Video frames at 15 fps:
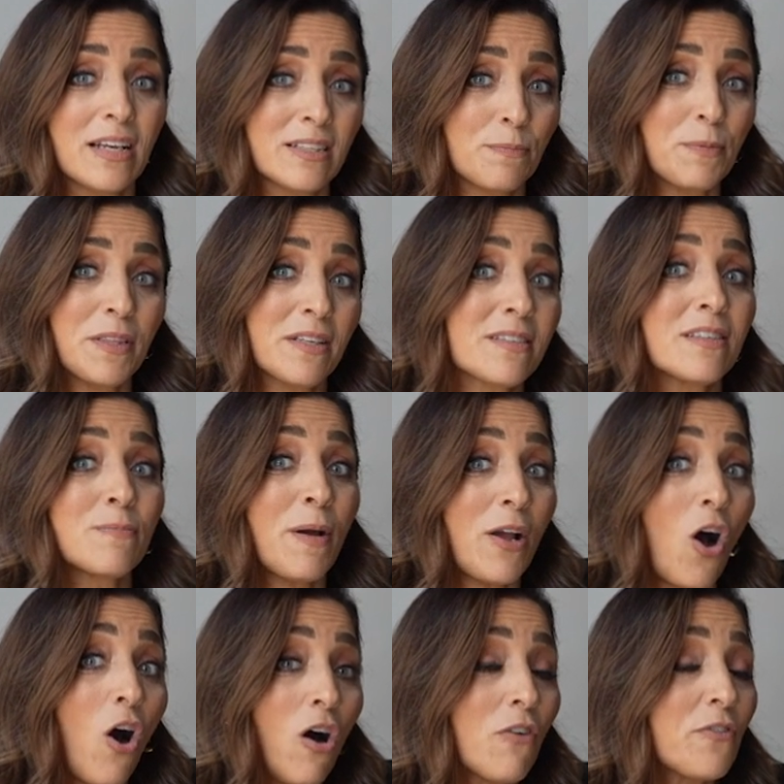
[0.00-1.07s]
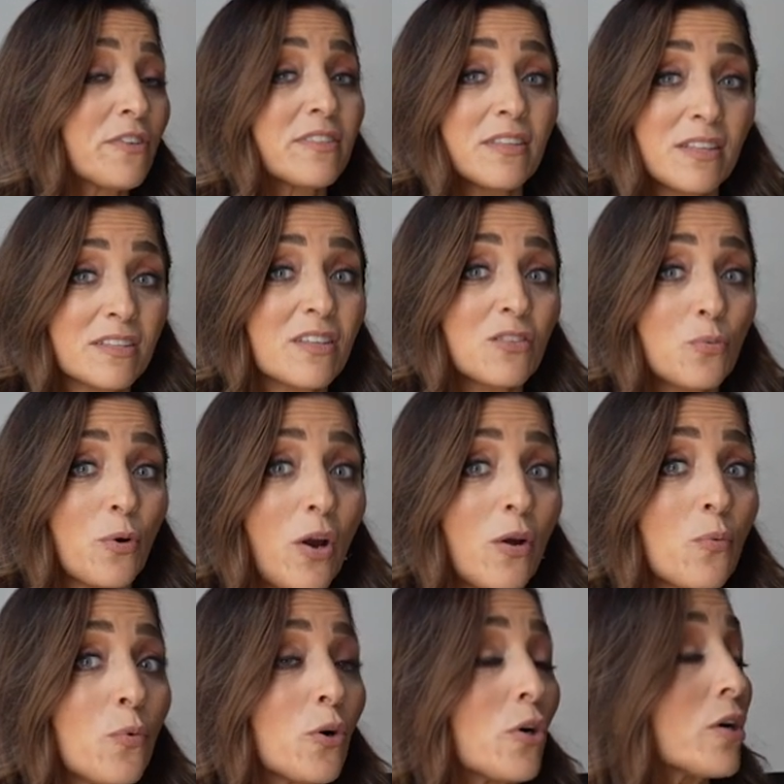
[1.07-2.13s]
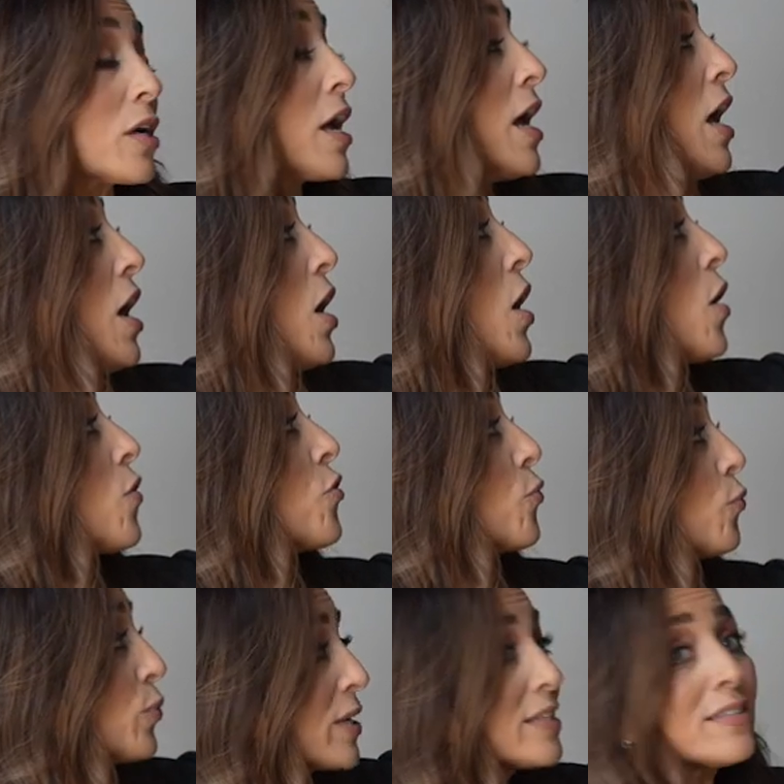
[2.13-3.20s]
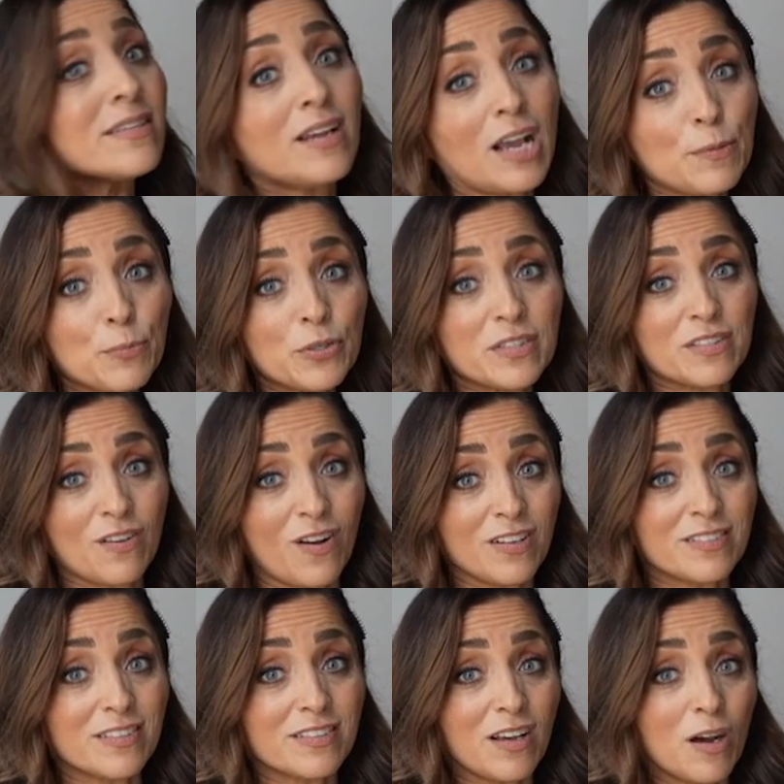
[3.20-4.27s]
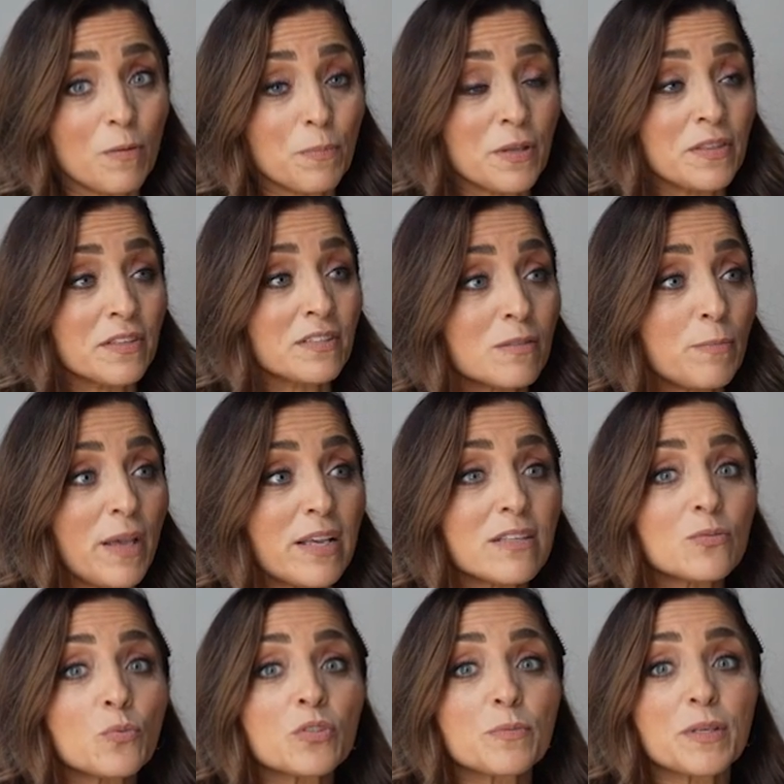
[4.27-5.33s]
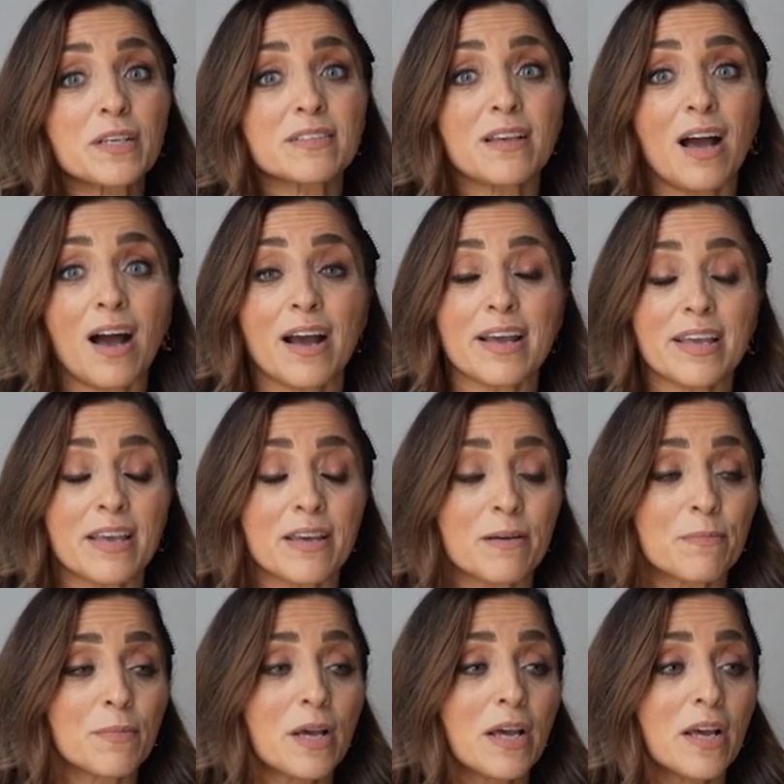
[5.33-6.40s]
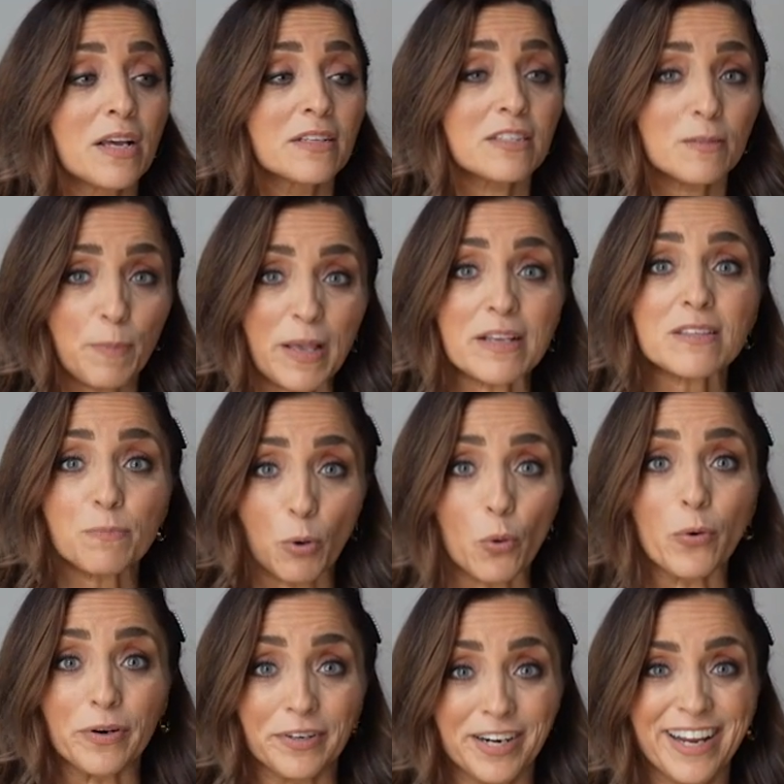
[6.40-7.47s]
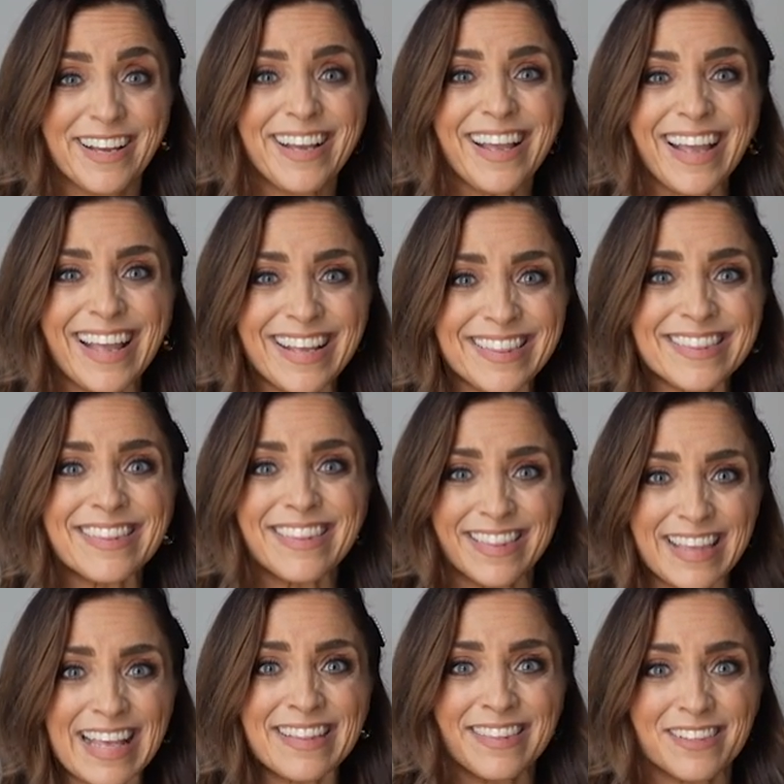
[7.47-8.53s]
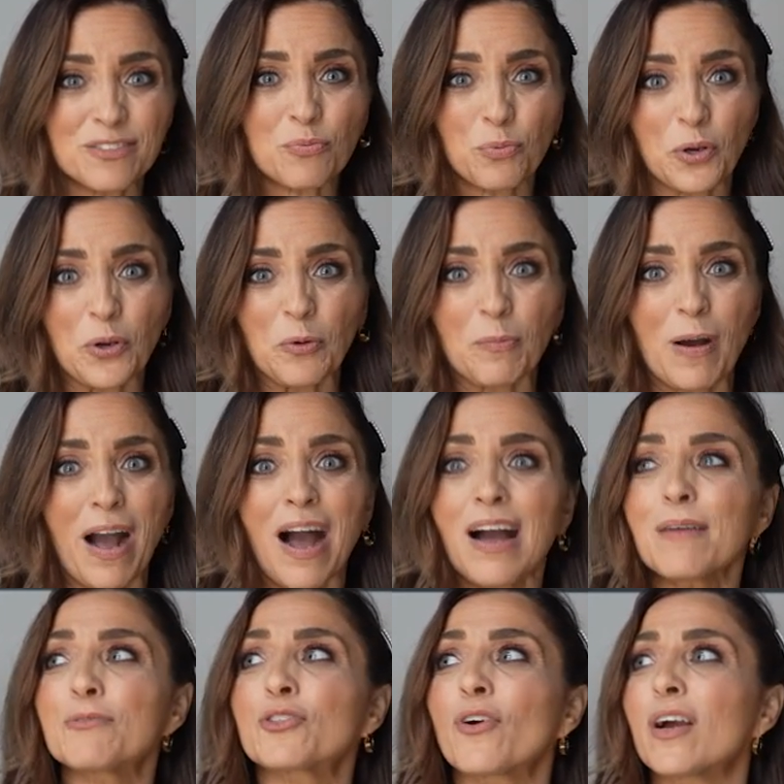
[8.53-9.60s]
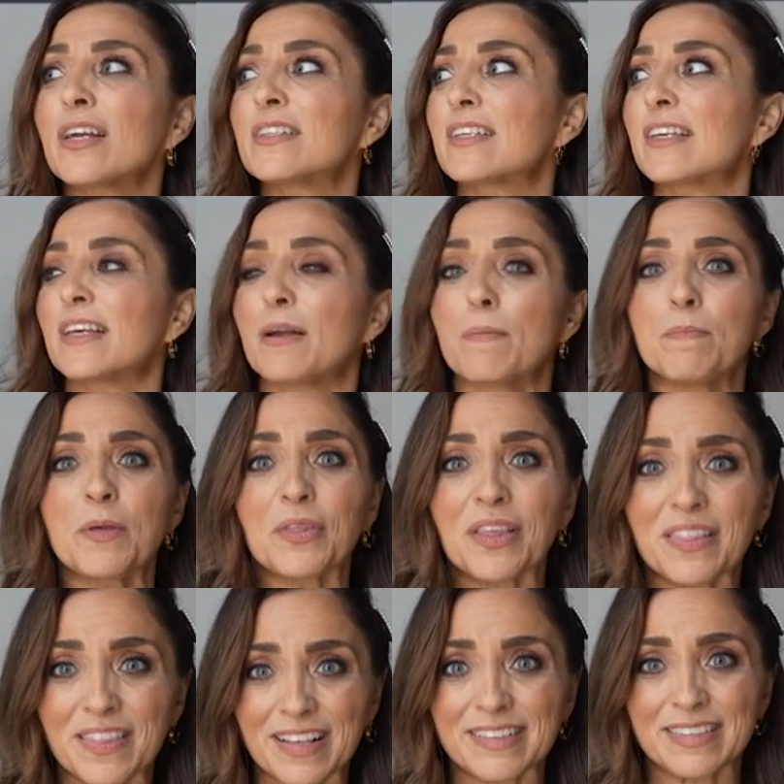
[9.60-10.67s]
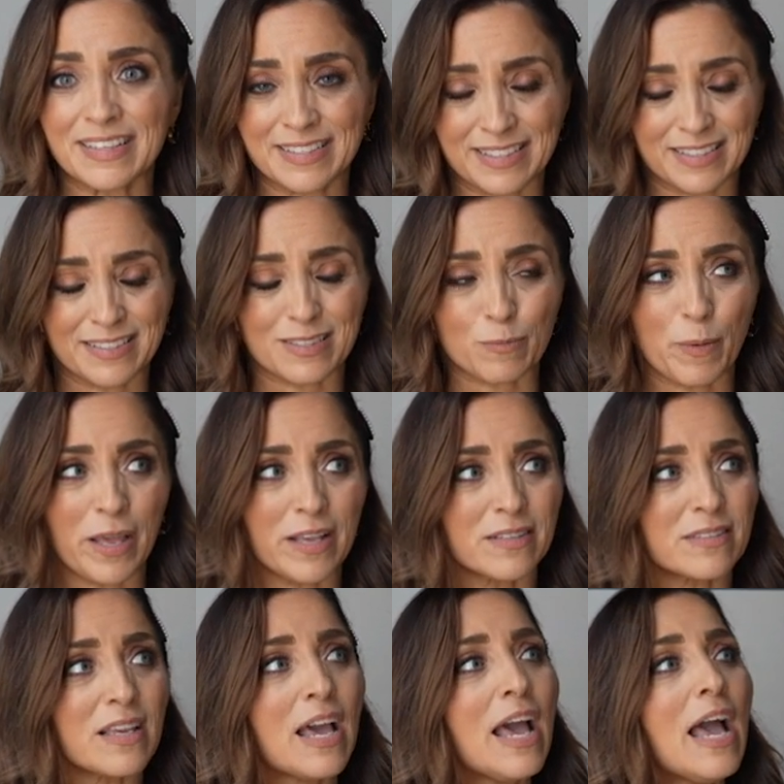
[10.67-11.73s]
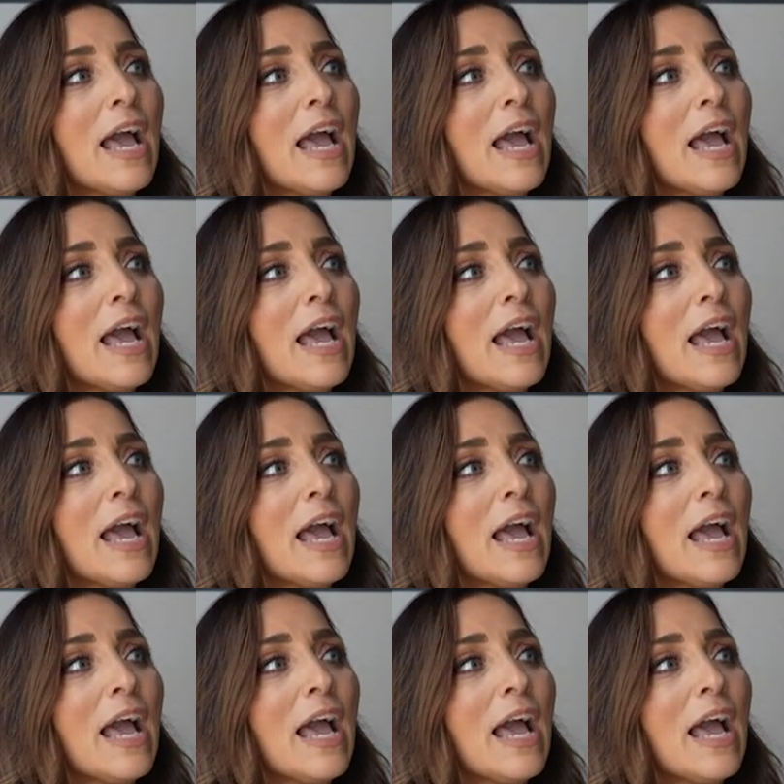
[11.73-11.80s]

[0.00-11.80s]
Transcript: This is my office and this is where I work. The reason I put sconces up in space was because I am space poor in this room. I'm trying to get a million things into this space.